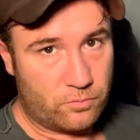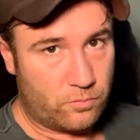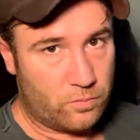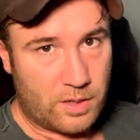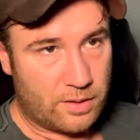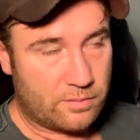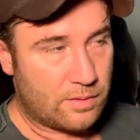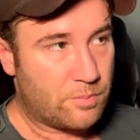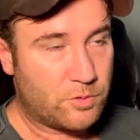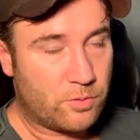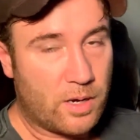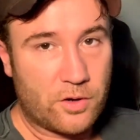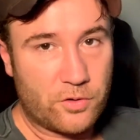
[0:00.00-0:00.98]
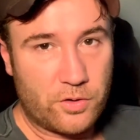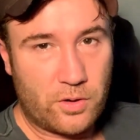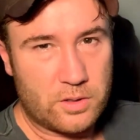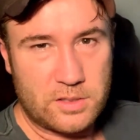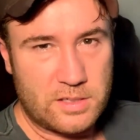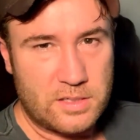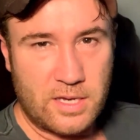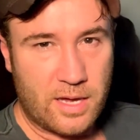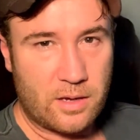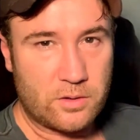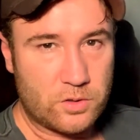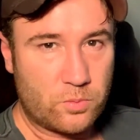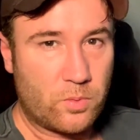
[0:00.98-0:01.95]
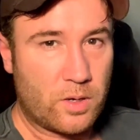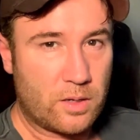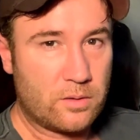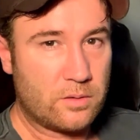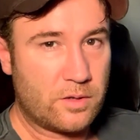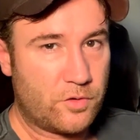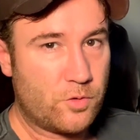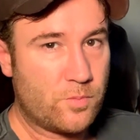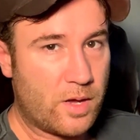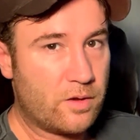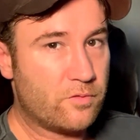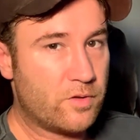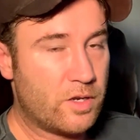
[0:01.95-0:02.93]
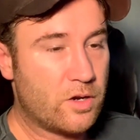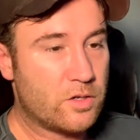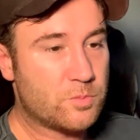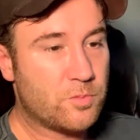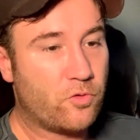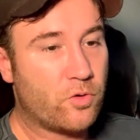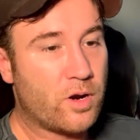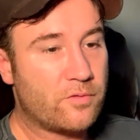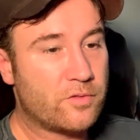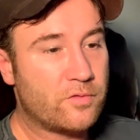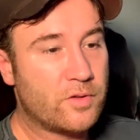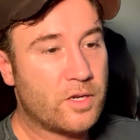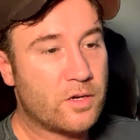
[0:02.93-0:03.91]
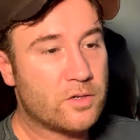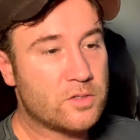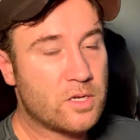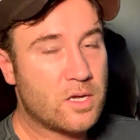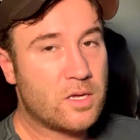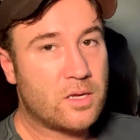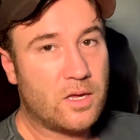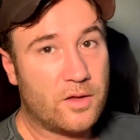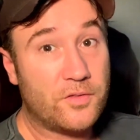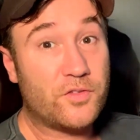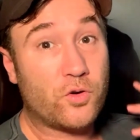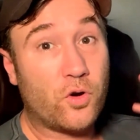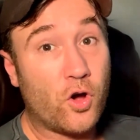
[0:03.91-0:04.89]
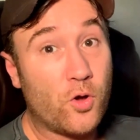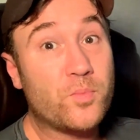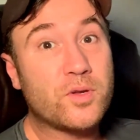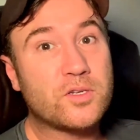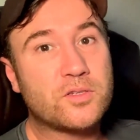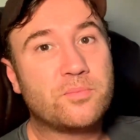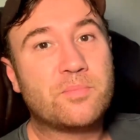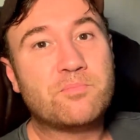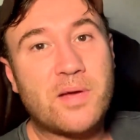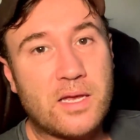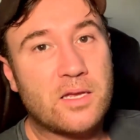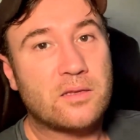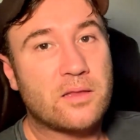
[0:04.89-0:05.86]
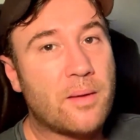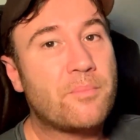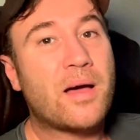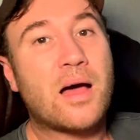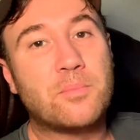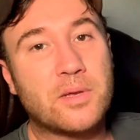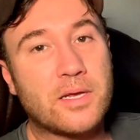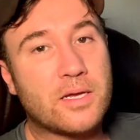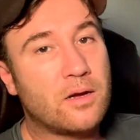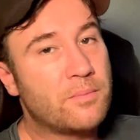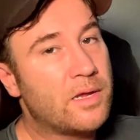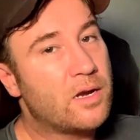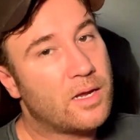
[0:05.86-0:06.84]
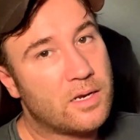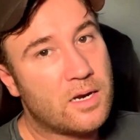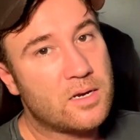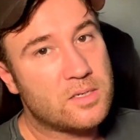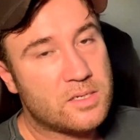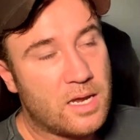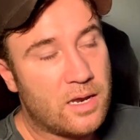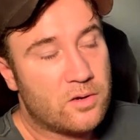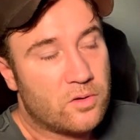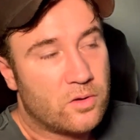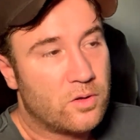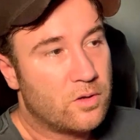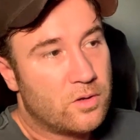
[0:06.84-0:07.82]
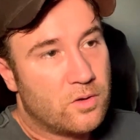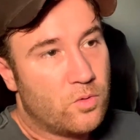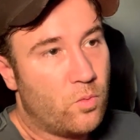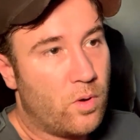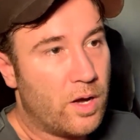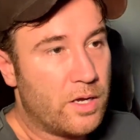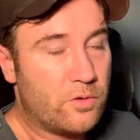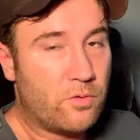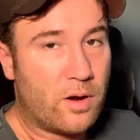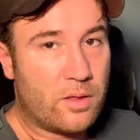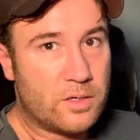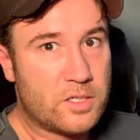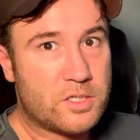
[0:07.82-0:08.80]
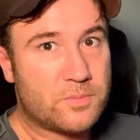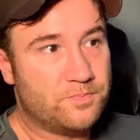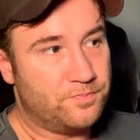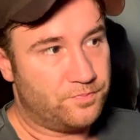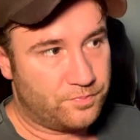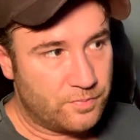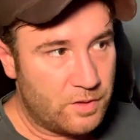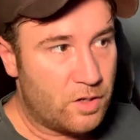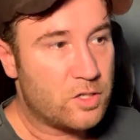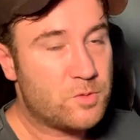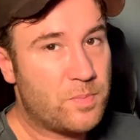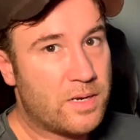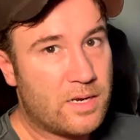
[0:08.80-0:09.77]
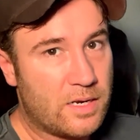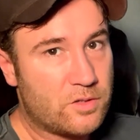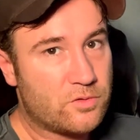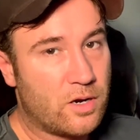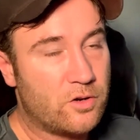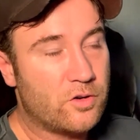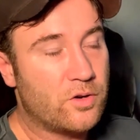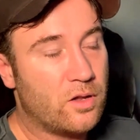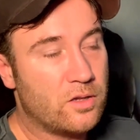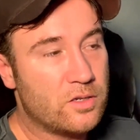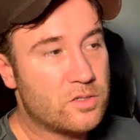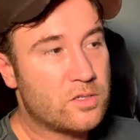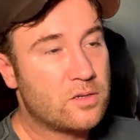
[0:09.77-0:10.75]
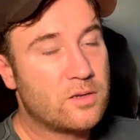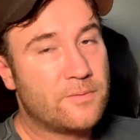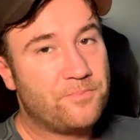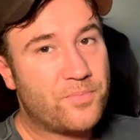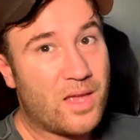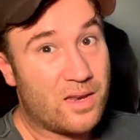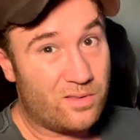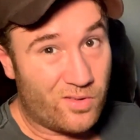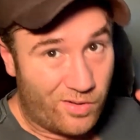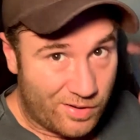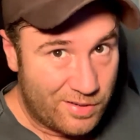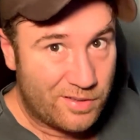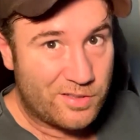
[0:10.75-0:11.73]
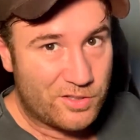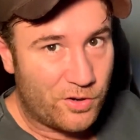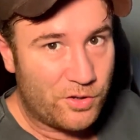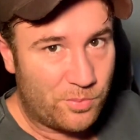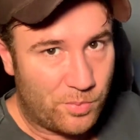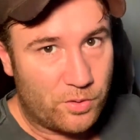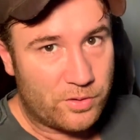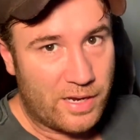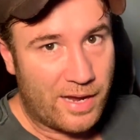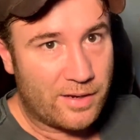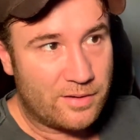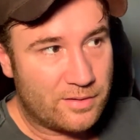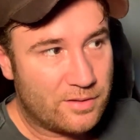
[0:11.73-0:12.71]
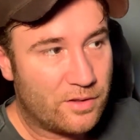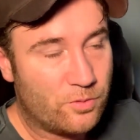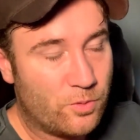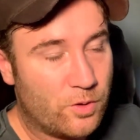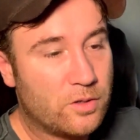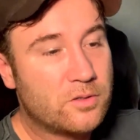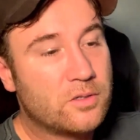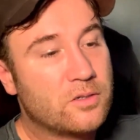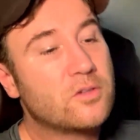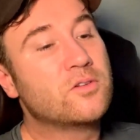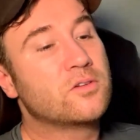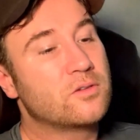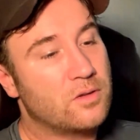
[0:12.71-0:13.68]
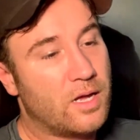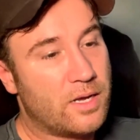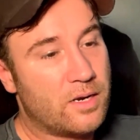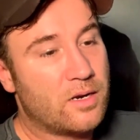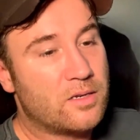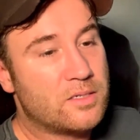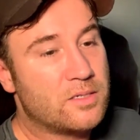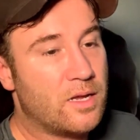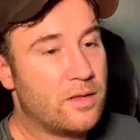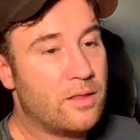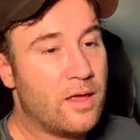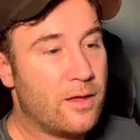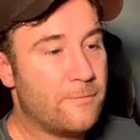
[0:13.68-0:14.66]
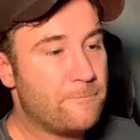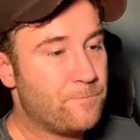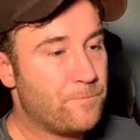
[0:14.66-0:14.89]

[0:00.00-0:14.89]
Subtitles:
like up to $100 discount as well if you make videos, before and after videos, if you're open to making that public. I mean, I can understand why you'd rather just, you know, spend an extra $100 and not show your bald head to the world. I can understand that.